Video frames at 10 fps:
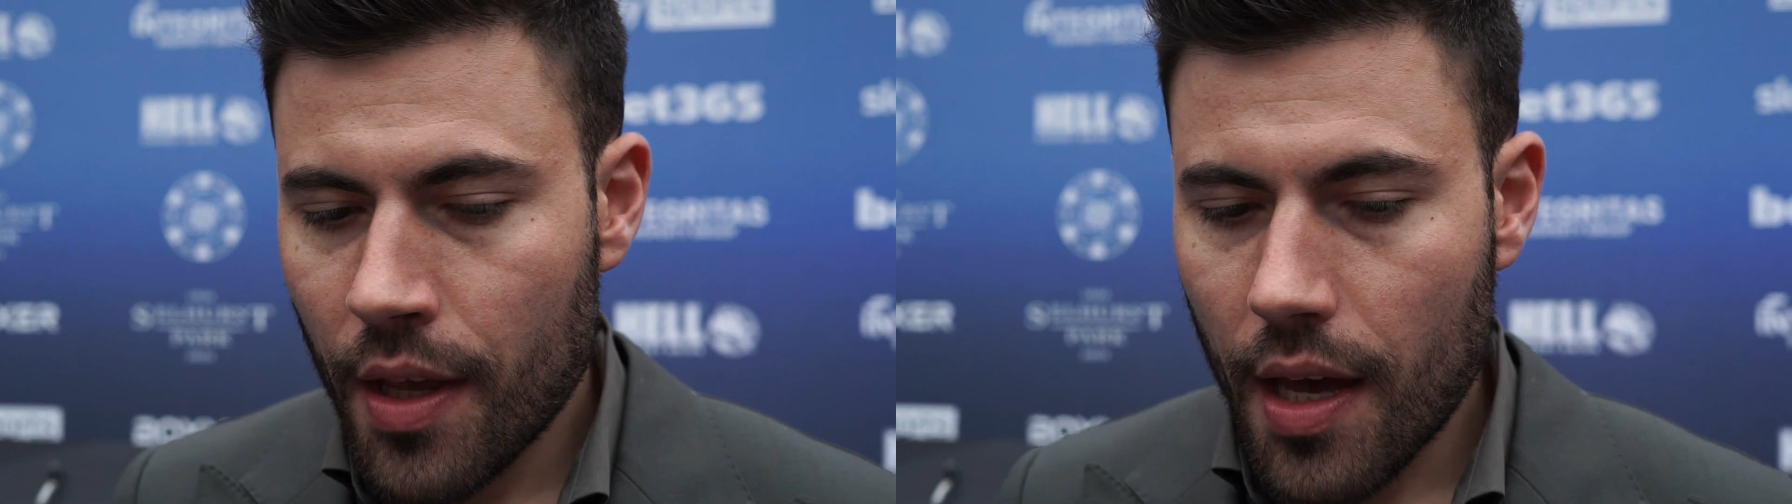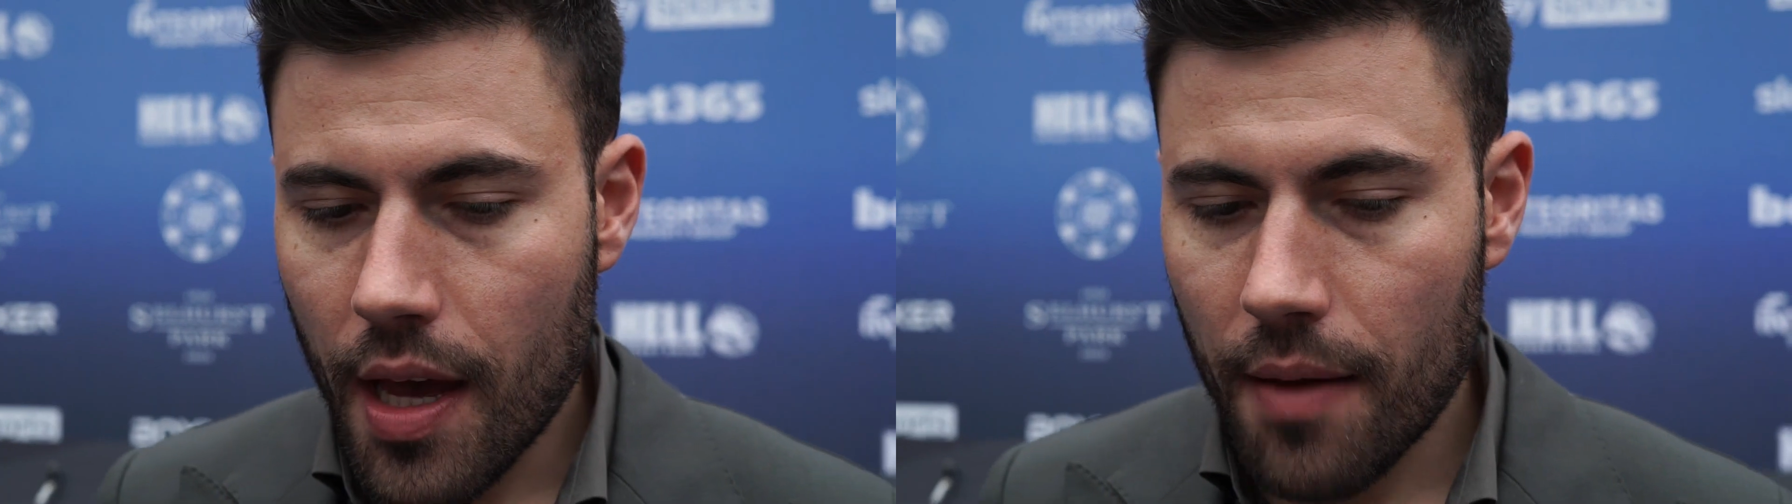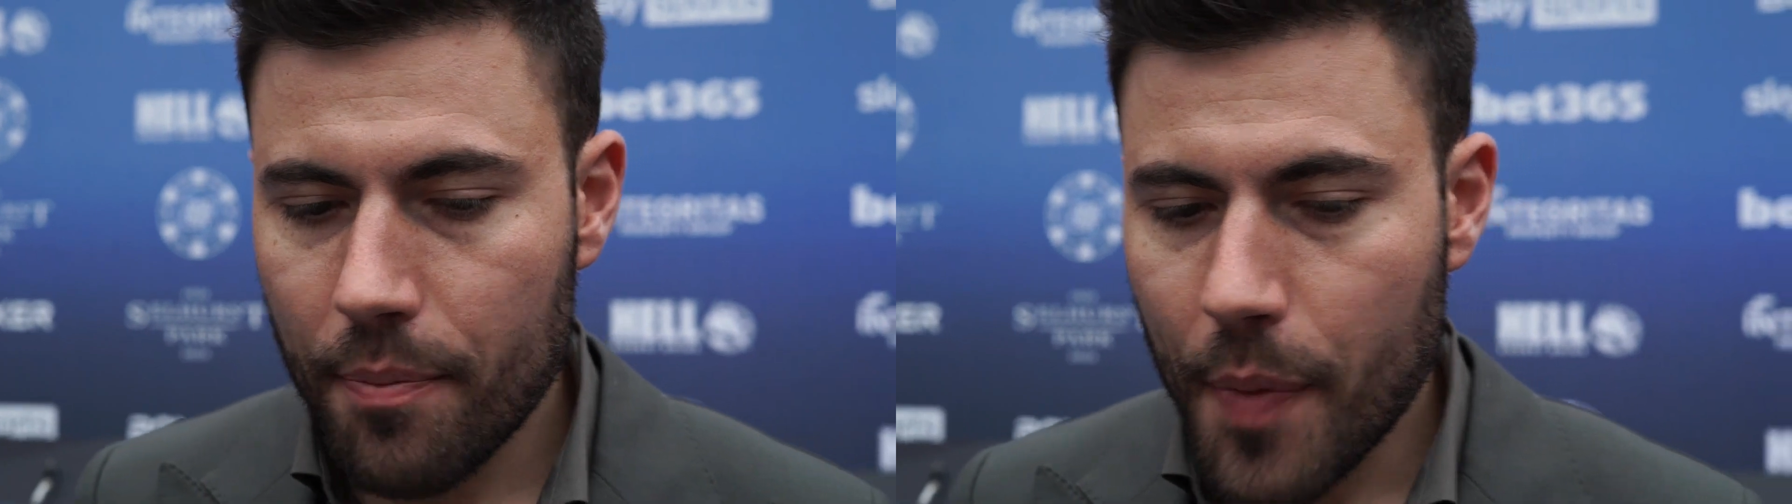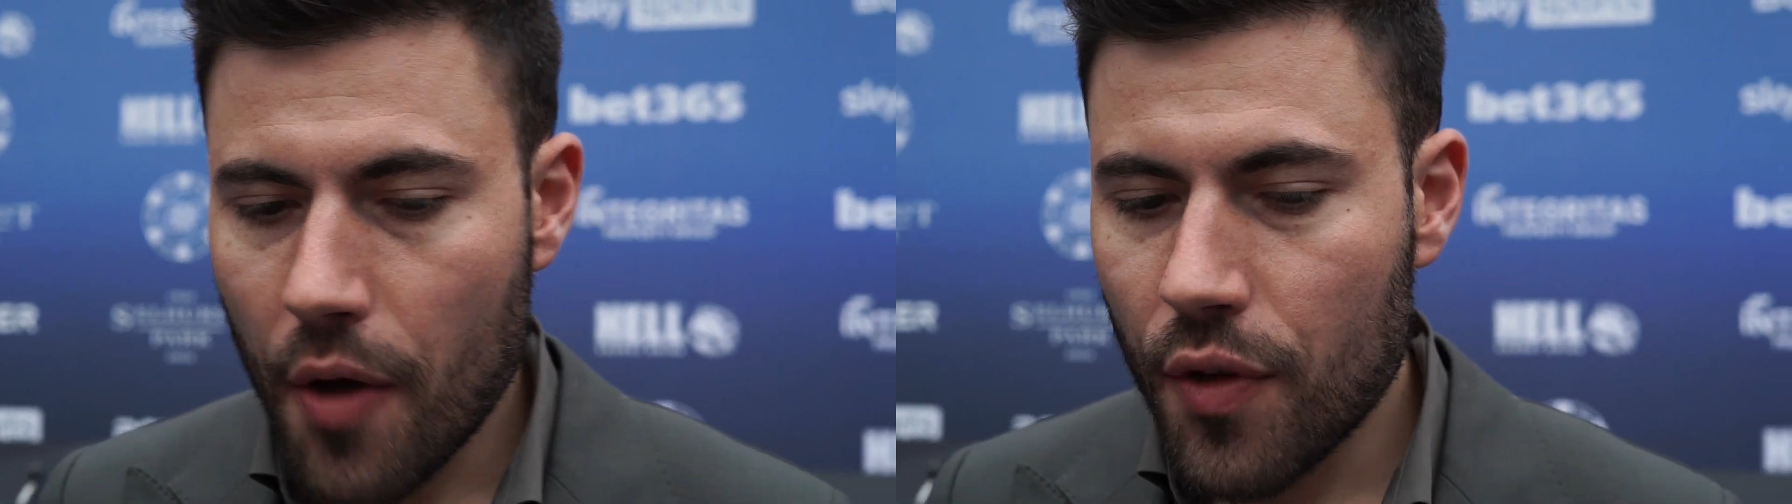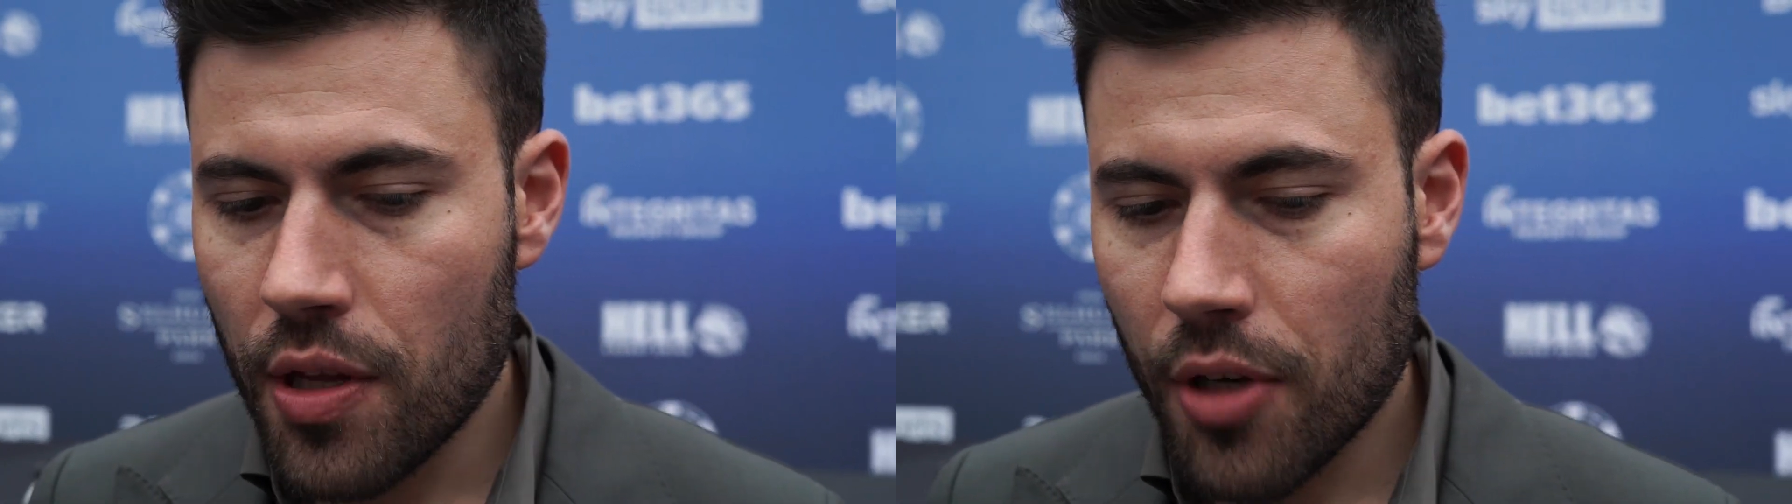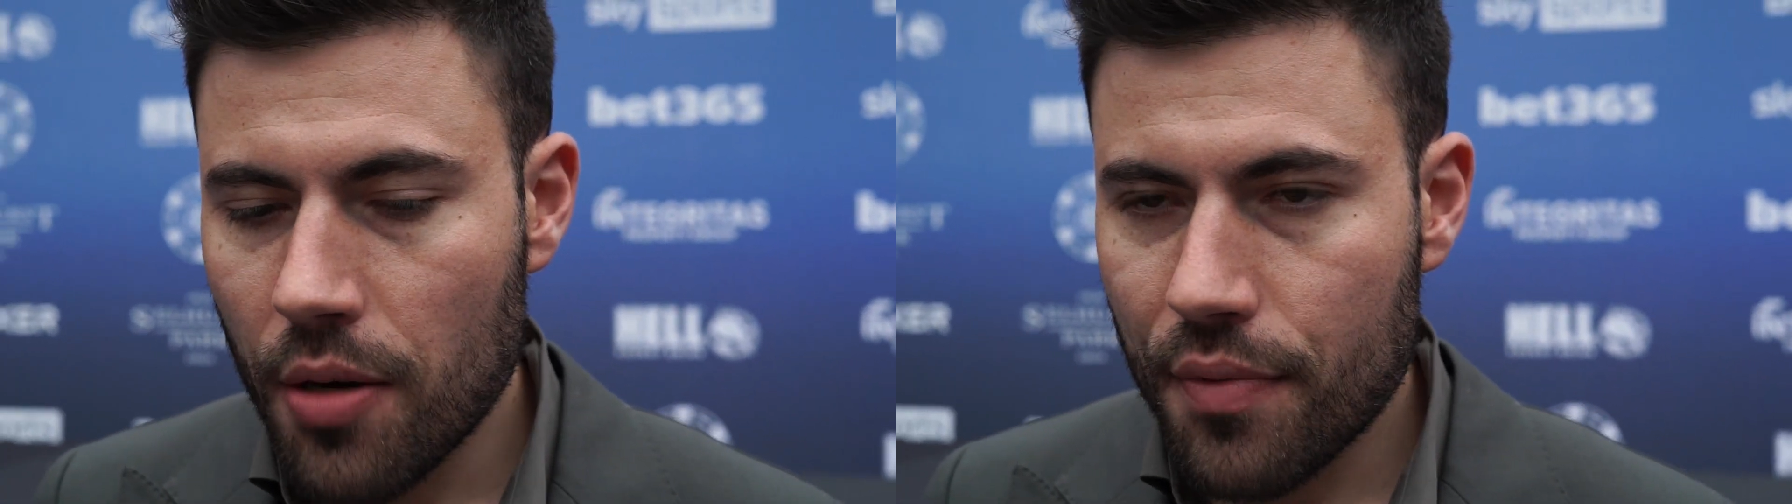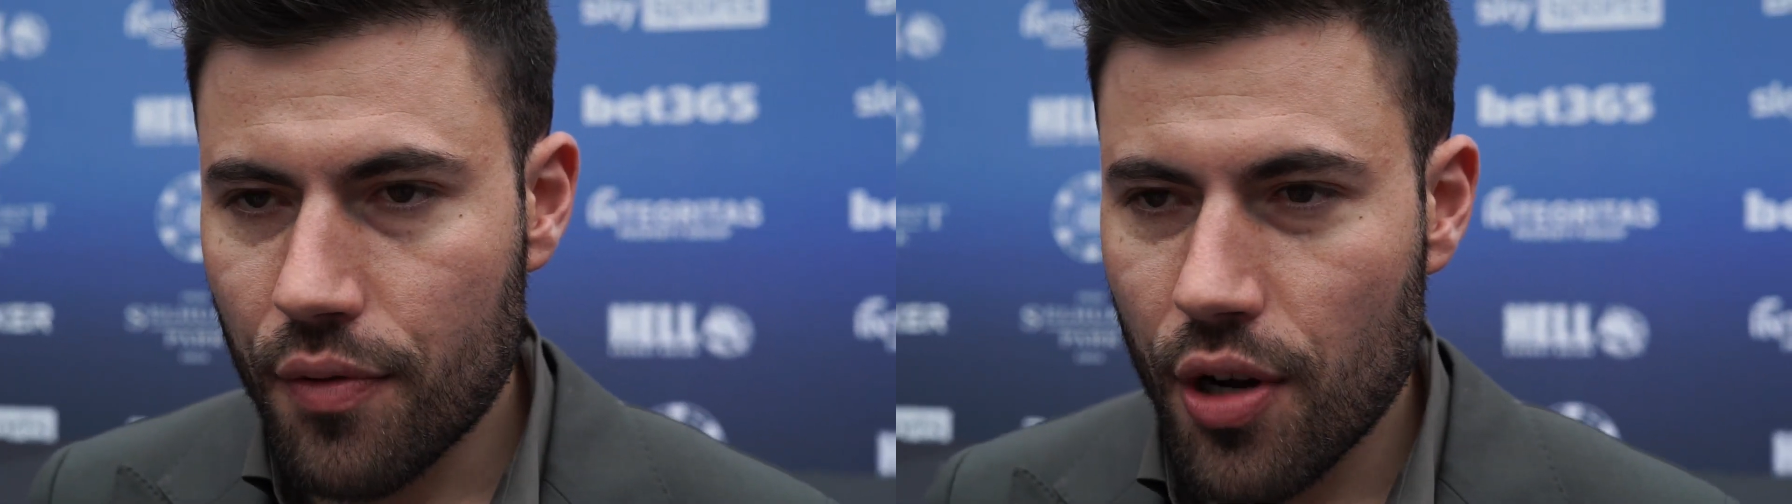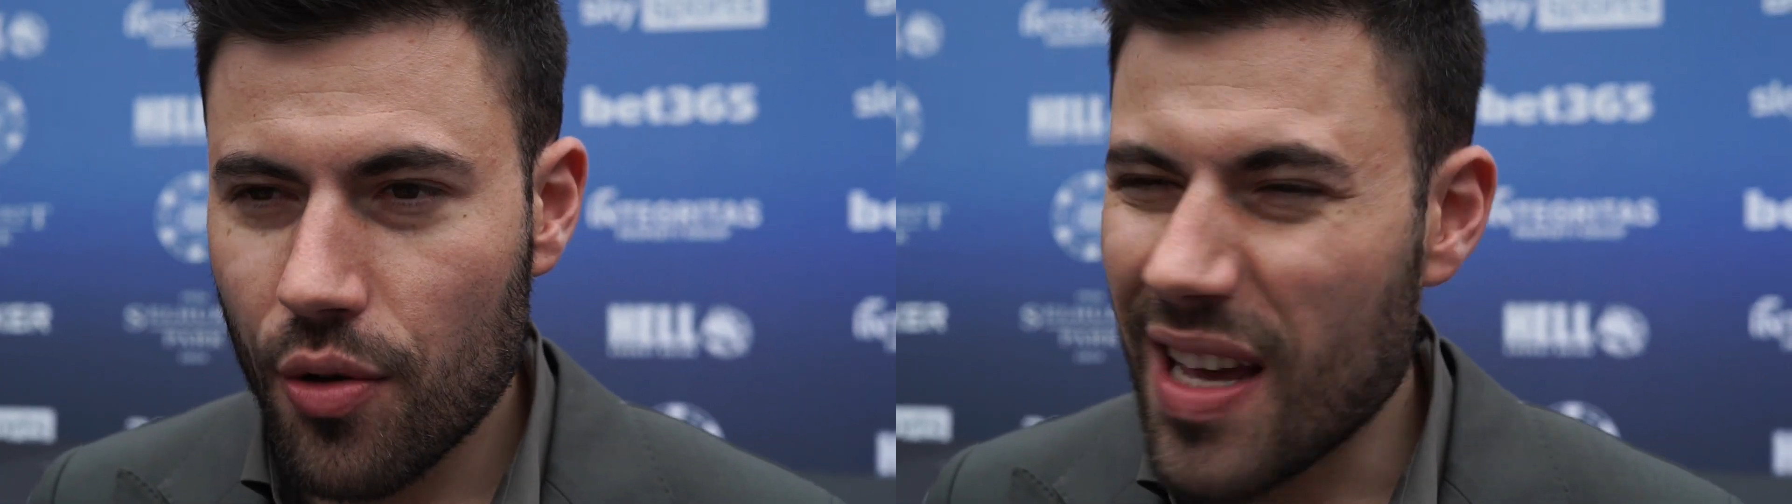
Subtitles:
Both of them come through.